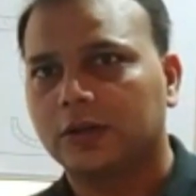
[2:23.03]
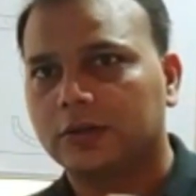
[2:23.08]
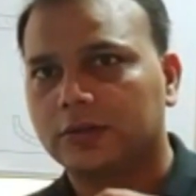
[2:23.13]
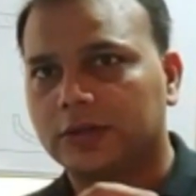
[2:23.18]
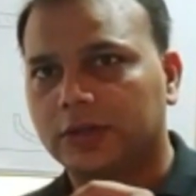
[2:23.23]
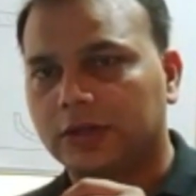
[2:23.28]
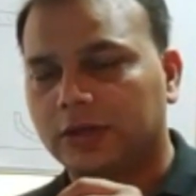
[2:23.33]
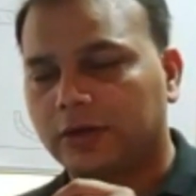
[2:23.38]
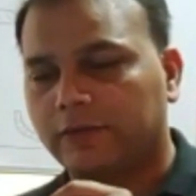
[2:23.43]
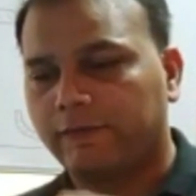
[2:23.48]

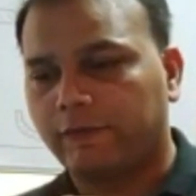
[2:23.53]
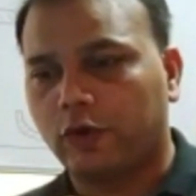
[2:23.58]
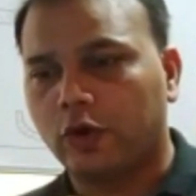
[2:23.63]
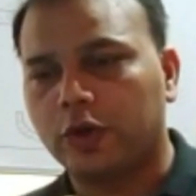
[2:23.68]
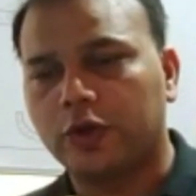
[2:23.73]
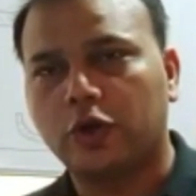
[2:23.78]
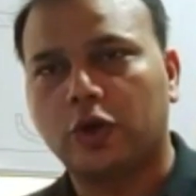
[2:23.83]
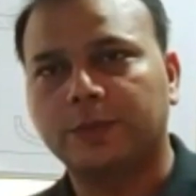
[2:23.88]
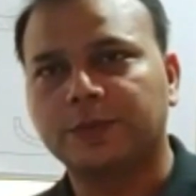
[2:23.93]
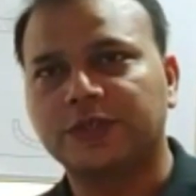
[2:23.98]
The
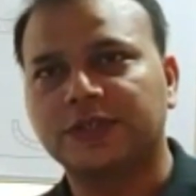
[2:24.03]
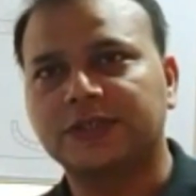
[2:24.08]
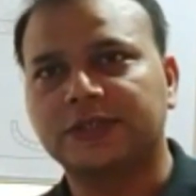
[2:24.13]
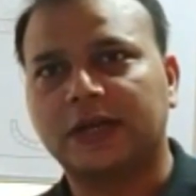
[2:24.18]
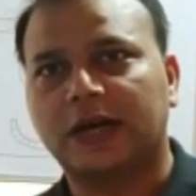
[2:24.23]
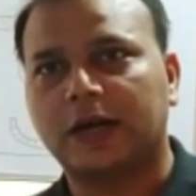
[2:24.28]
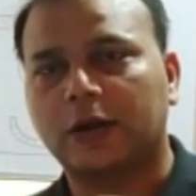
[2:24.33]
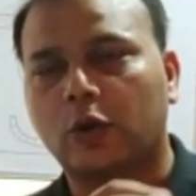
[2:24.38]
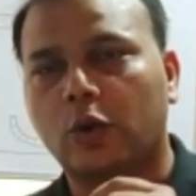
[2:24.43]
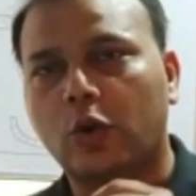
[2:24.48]
following options
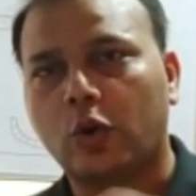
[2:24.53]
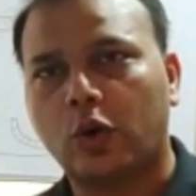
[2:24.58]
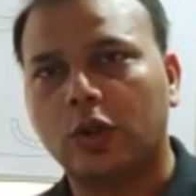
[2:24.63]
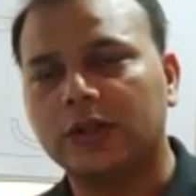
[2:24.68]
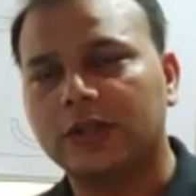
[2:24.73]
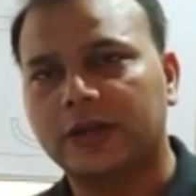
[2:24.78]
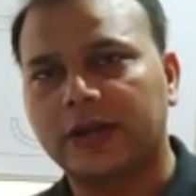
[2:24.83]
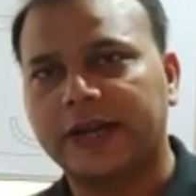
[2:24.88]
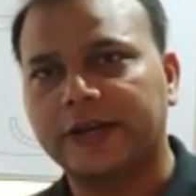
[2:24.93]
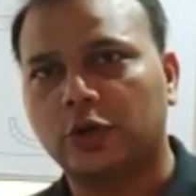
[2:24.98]
are
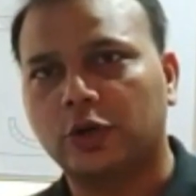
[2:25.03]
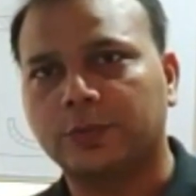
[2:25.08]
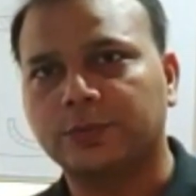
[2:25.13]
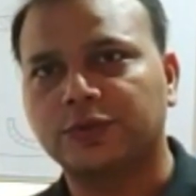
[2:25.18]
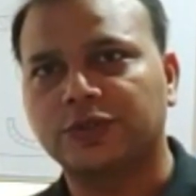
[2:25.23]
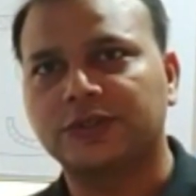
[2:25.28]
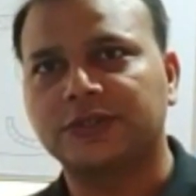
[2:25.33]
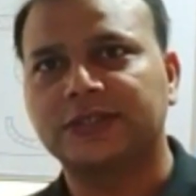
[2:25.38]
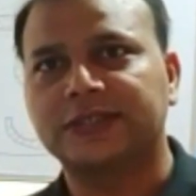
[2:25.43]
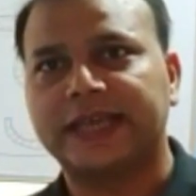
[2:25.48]
all the right
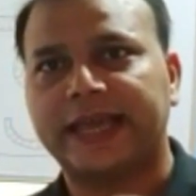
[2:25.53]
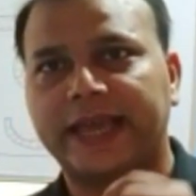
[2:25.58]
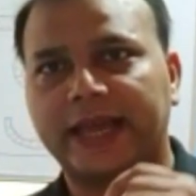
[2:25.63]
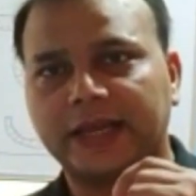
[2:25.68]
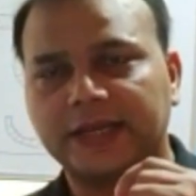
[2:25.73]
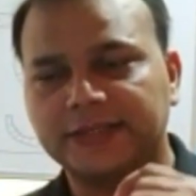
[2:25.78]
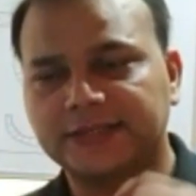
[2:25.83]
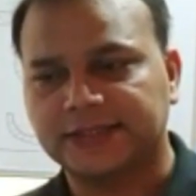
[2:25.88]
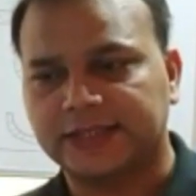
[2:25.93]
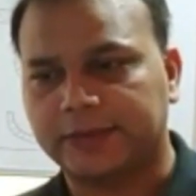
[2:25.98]
options
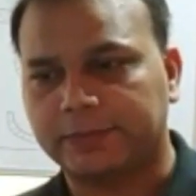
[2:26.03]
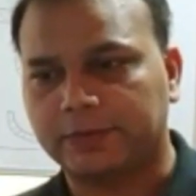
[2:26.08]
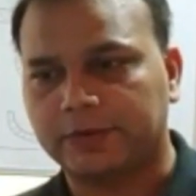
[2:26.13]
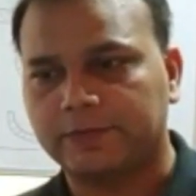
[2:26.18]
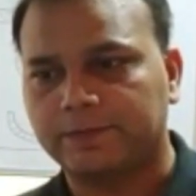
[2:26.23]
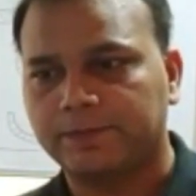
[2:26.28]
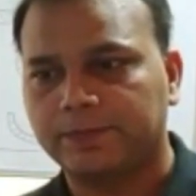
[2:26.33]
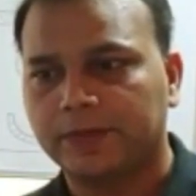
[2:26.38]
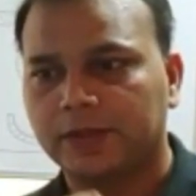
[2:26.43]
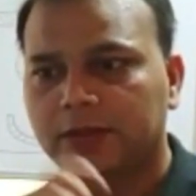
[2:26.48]
except.
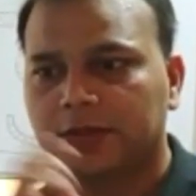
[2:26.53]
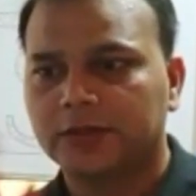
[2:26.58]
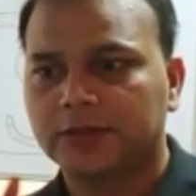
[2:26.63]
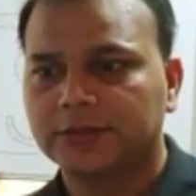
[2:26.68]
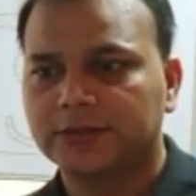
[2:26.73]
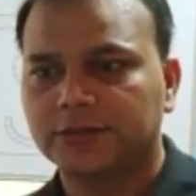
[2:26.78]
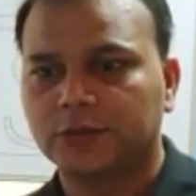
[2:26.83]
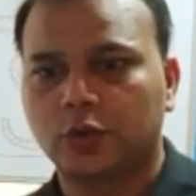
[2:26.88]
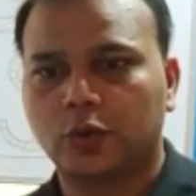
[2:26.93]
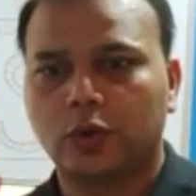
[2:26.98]

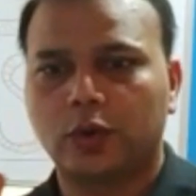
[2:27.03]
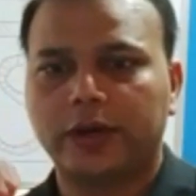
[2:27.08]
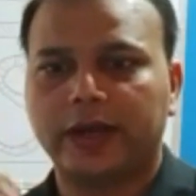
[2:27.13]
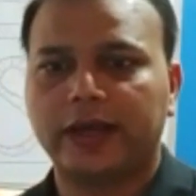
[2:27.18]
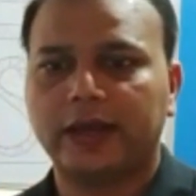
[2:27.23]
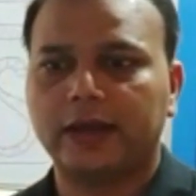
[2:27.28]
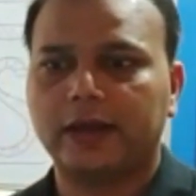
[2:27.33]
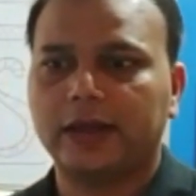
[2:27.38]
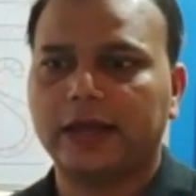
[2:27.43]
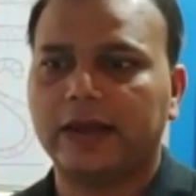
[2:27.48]
So
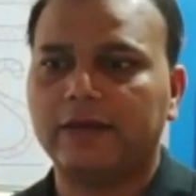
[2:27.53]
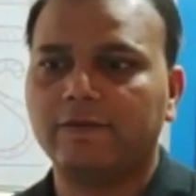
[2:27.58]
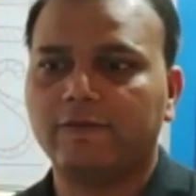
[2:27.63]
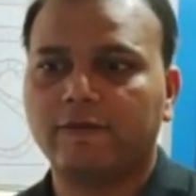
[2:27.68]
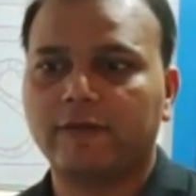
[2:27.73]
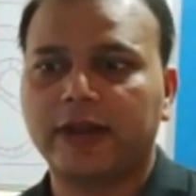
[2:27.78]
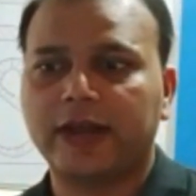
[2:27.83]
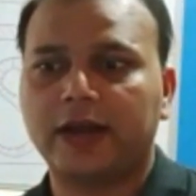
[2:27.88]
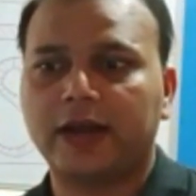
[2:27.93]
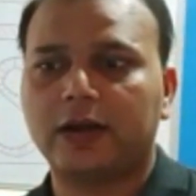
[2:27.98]
in
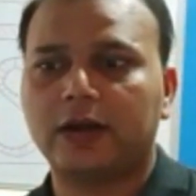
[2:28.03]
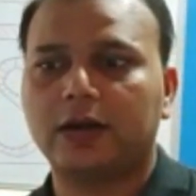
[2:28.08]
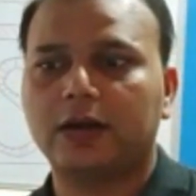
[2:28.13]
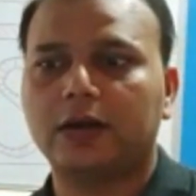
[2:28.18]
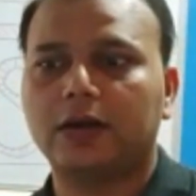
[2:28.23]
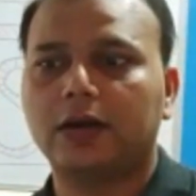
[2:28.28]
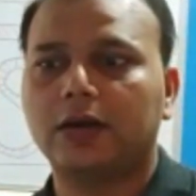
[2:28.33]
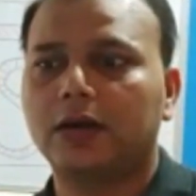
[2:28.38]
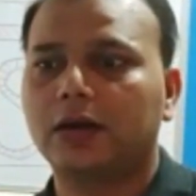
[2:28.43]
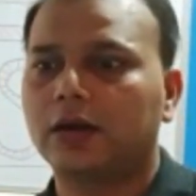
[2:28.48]

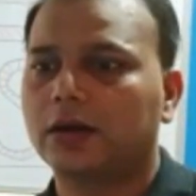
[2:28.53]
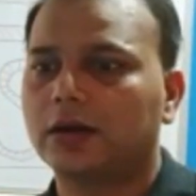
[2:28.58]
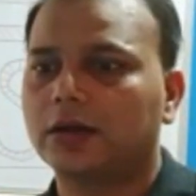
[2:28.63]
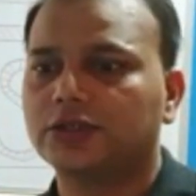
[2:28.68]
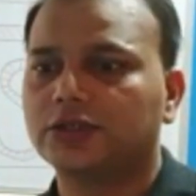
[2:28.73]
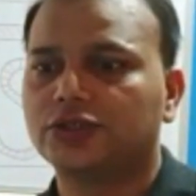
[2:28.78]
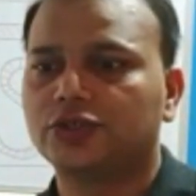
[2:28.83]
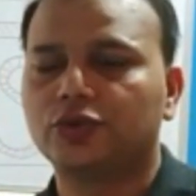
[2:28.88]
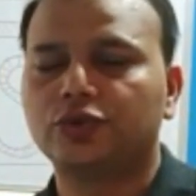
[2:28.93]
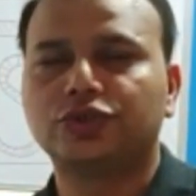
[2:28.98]
flare,
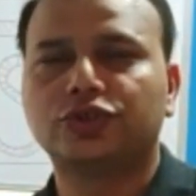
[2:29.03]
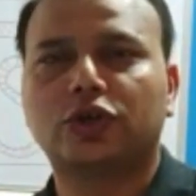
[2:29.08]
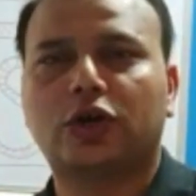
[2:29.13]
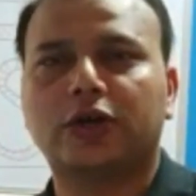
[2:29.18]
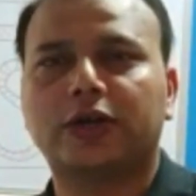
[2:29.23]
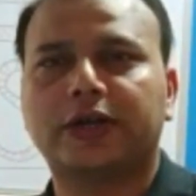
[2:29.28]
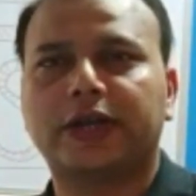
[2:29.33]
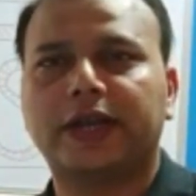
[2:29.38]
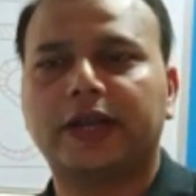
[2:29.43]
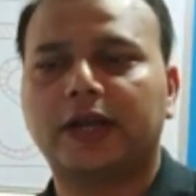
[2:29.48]
true
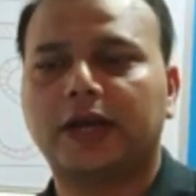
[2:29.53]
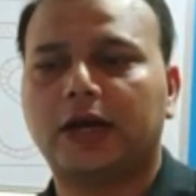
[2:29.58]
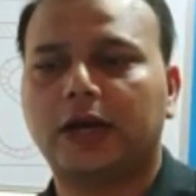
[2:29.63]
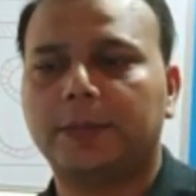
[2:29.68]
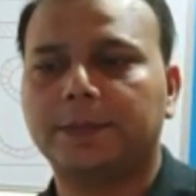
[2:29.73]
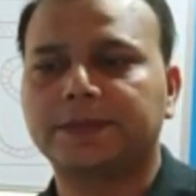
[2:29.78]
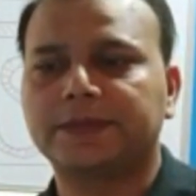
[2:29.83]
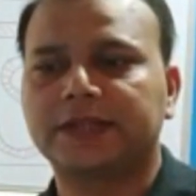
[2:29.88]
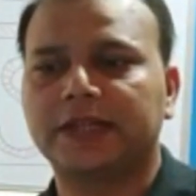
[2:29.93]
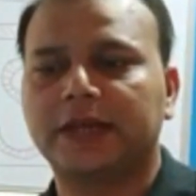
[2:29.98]
shortening,
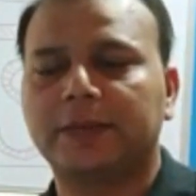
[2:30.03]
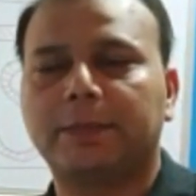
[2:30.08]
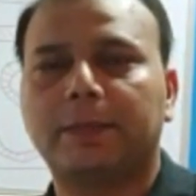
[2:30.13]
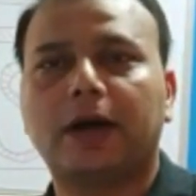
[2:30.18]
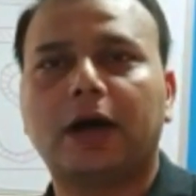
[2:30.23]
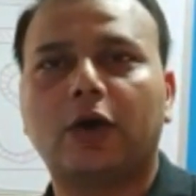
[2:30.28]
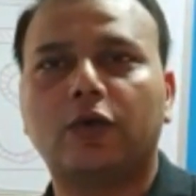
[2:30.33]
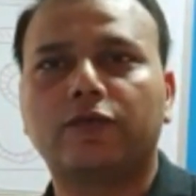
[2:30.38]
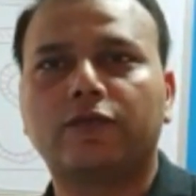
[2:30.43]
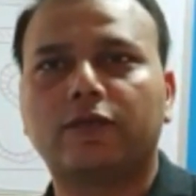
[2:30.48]
up slip,
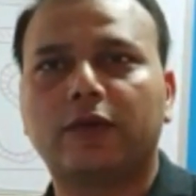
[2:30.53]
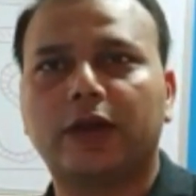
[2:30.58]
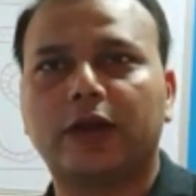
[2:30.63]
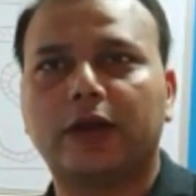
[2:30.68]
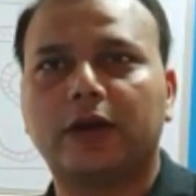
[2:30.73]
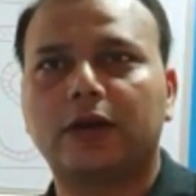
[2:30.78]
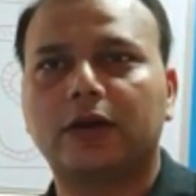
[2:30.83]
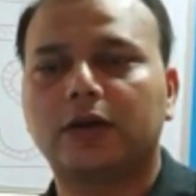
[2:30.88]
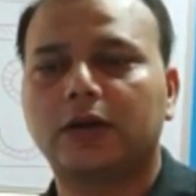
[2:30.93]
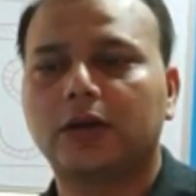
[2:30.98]
out
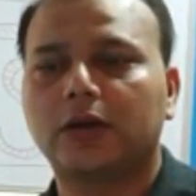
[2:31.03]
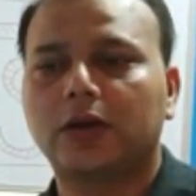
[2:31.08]
flare.